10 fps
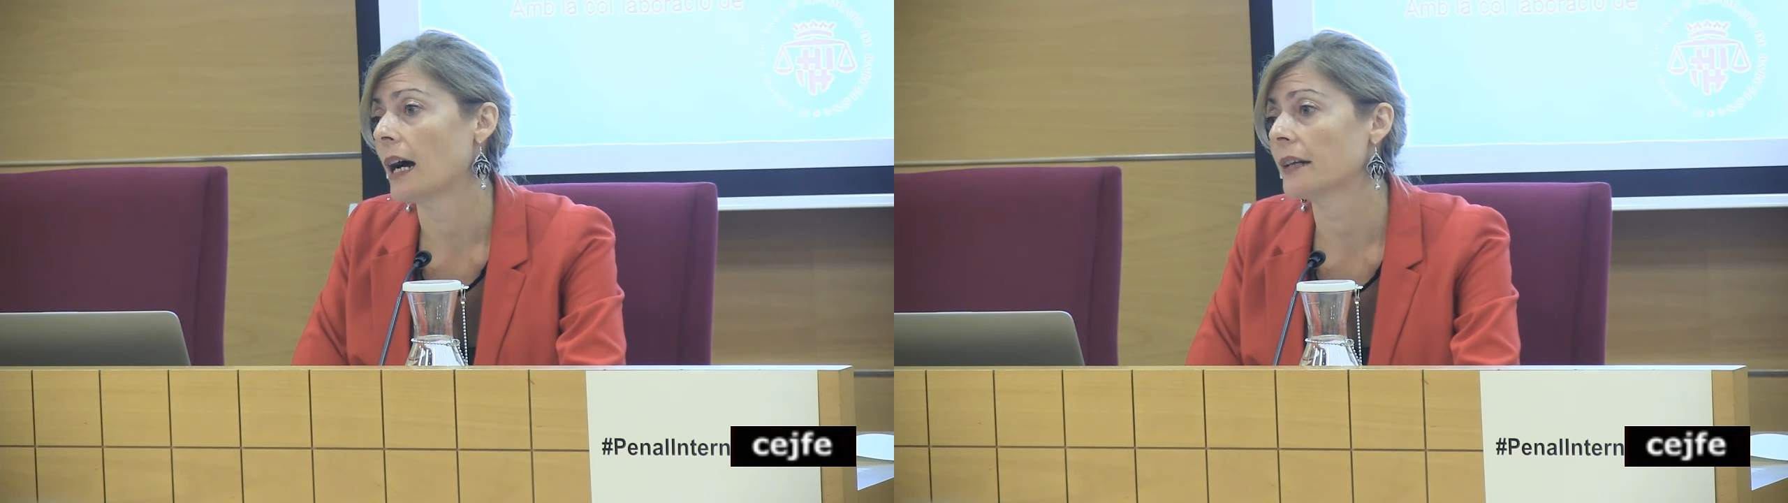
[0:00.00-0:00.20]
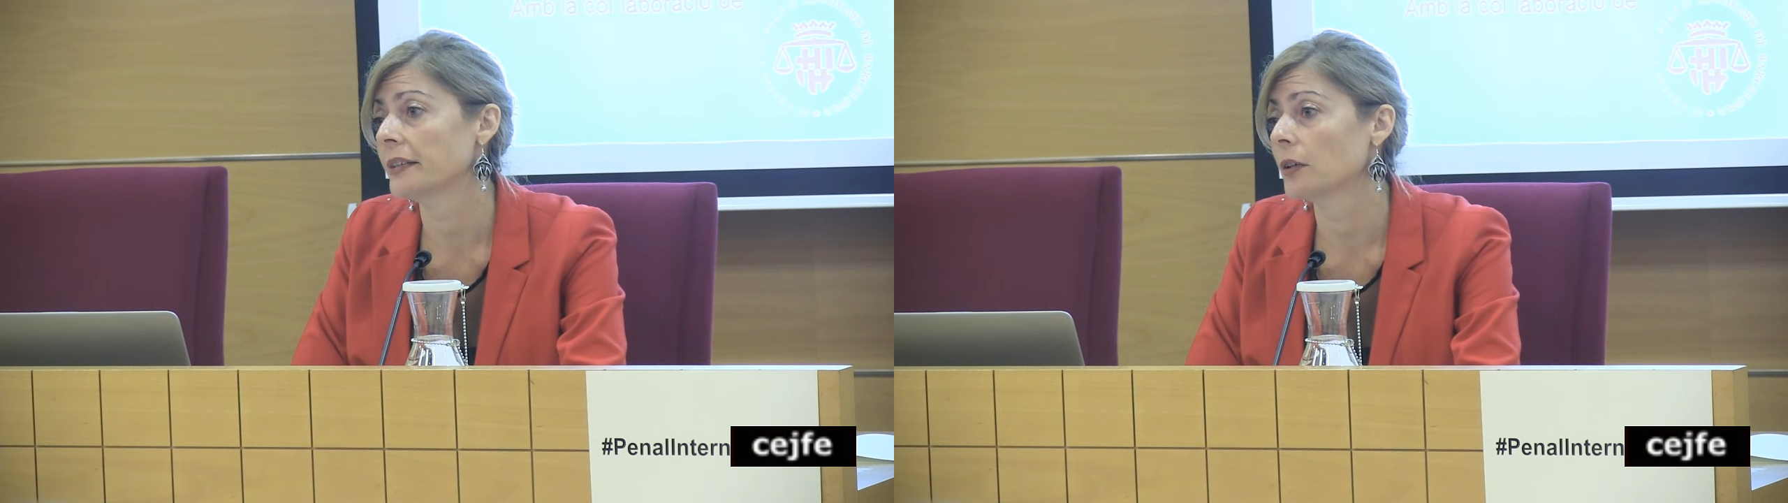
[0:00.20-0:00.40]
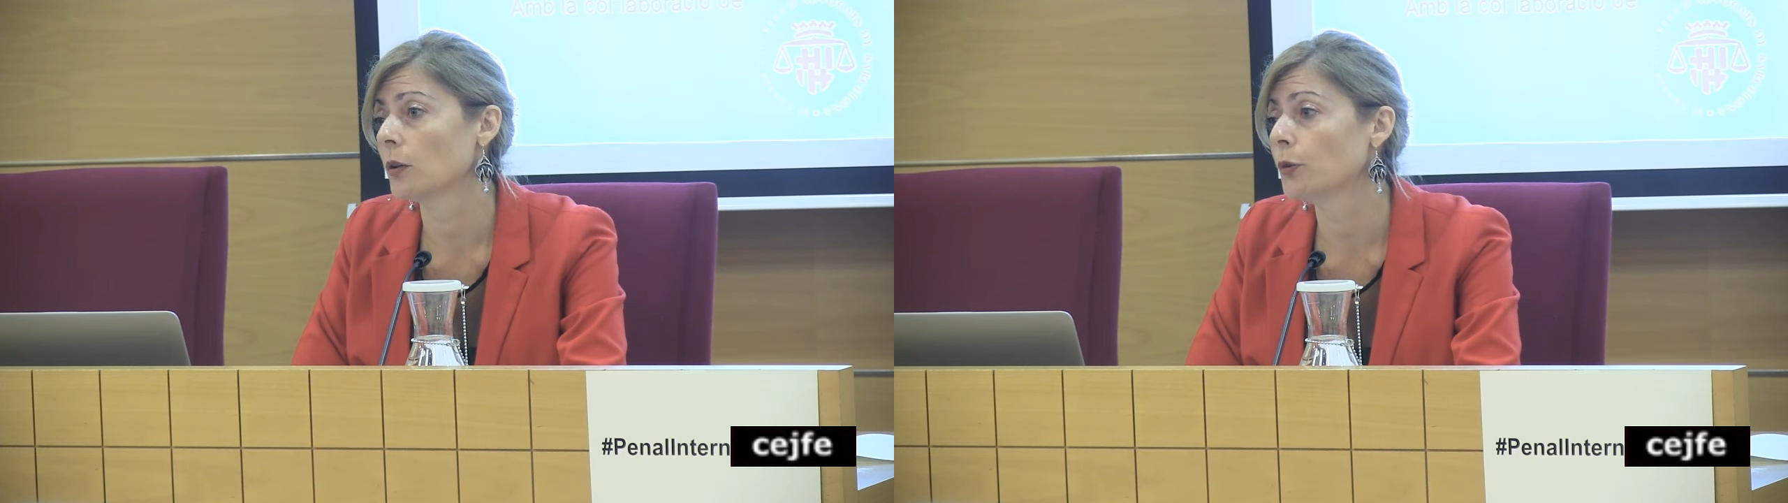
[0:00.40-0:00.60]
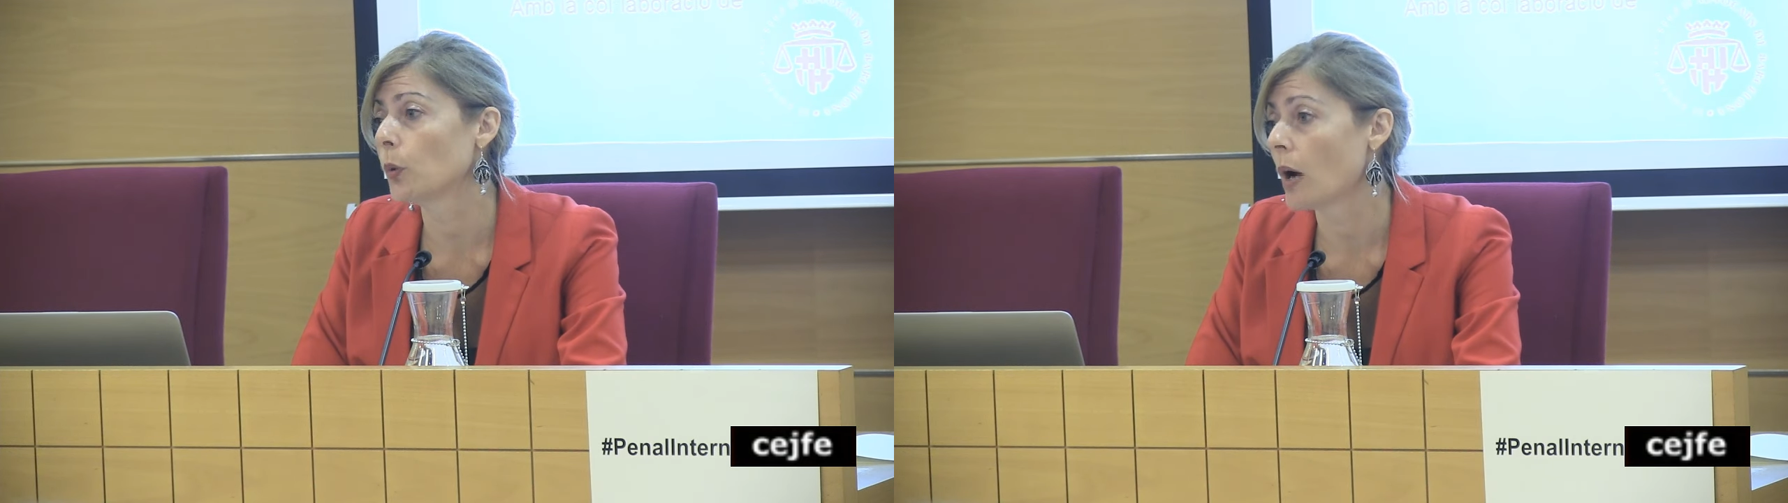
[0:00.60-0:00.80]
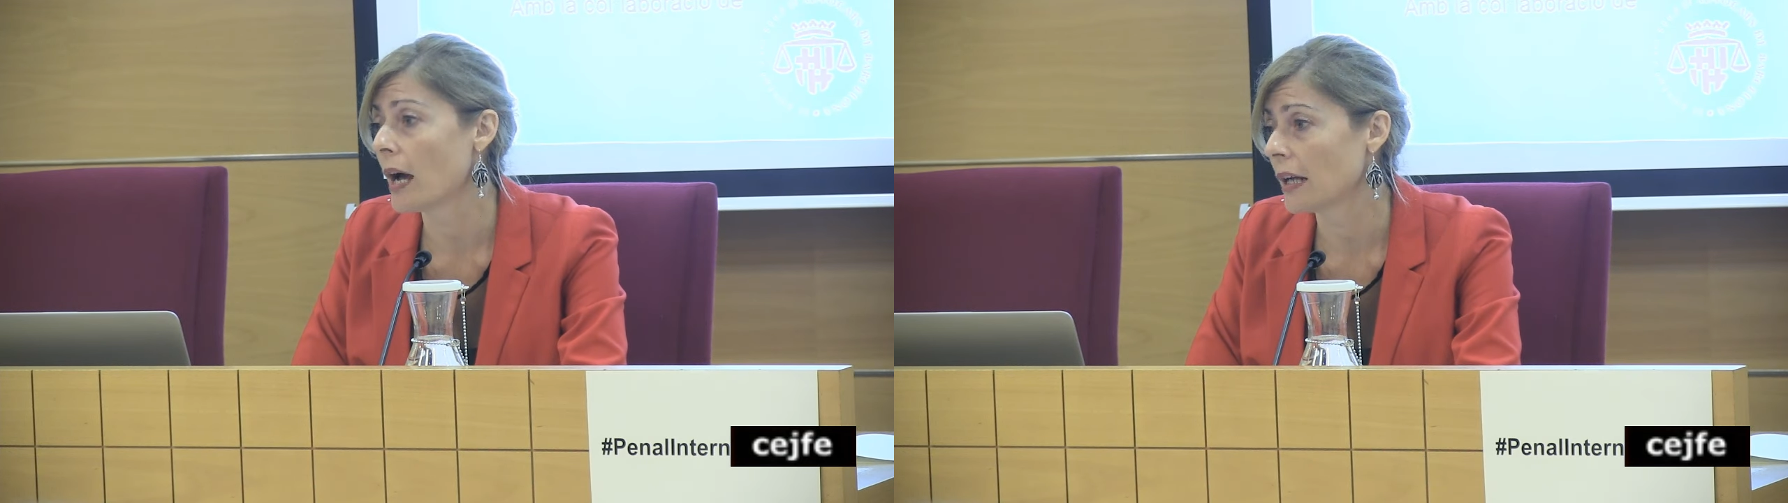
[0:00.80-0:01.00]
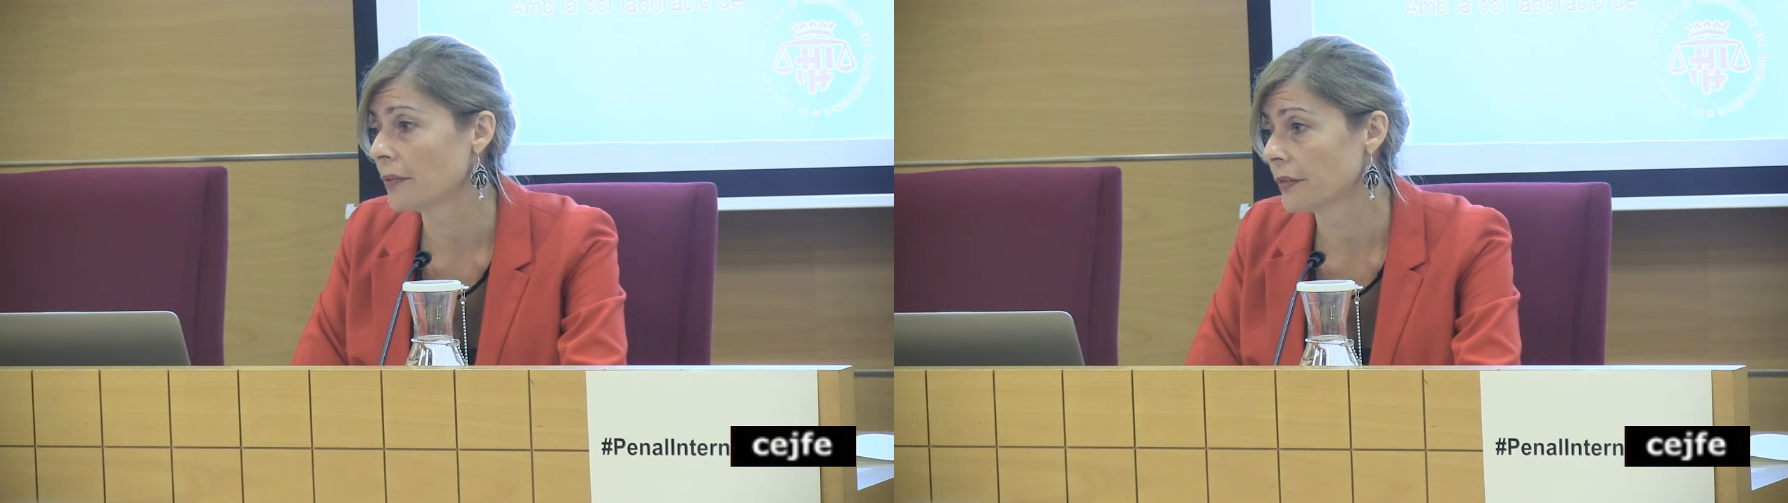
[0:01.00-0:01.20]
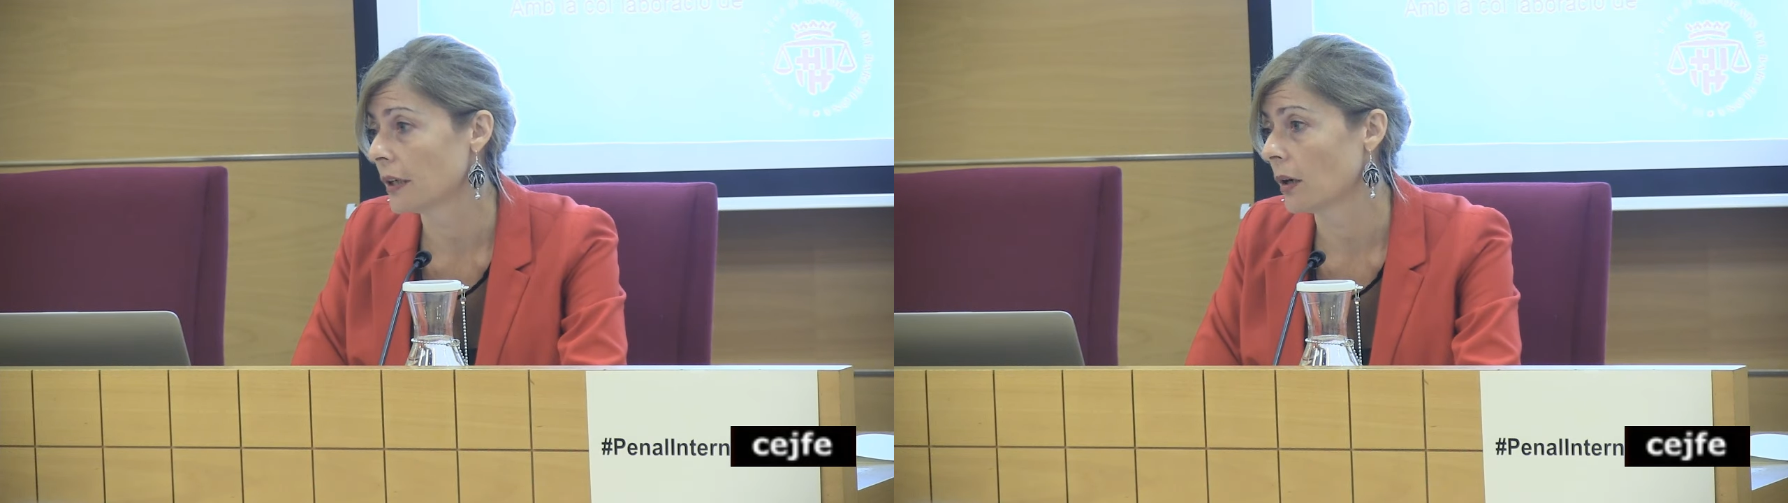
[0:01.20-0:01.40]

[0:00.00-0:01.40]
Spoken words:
Article 12